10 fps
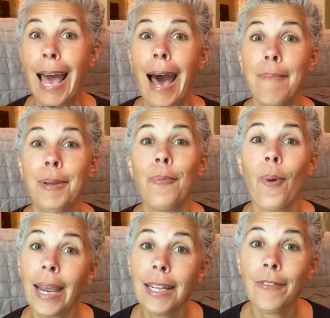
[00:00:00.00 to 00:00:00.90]
I've been
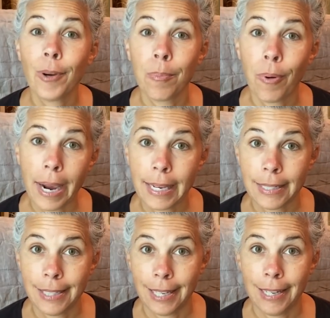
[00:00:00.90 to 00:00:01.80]
waiting for
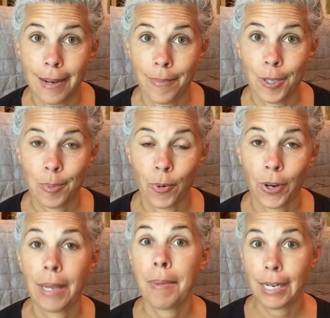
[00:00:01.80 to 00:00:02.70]
Brecken to get up this
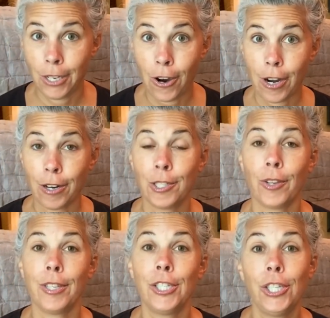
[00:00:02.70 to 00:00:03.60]
morning, my daughter,
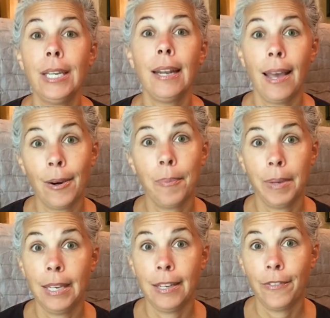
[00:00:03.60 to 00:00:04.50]
so that she could help
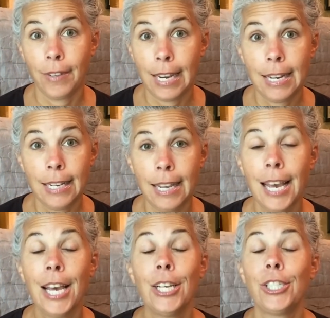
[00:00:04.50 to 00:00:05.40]
me if needed.
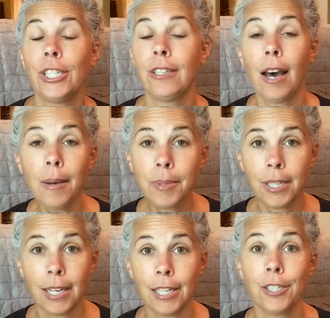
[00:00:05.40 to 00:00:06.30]
She's
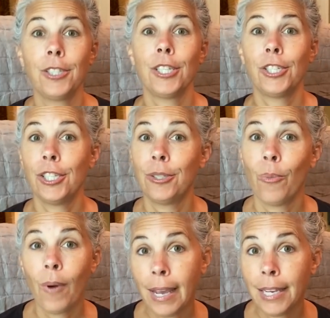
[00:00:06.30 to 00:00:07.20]
upstairs, she's
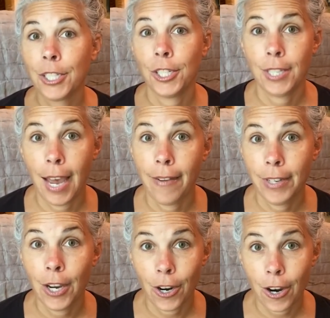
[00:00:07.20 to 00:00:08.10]
awake, she's having
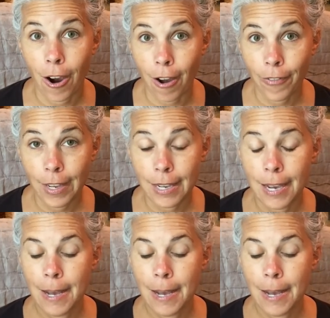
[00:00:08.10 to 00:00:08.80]
her coffee,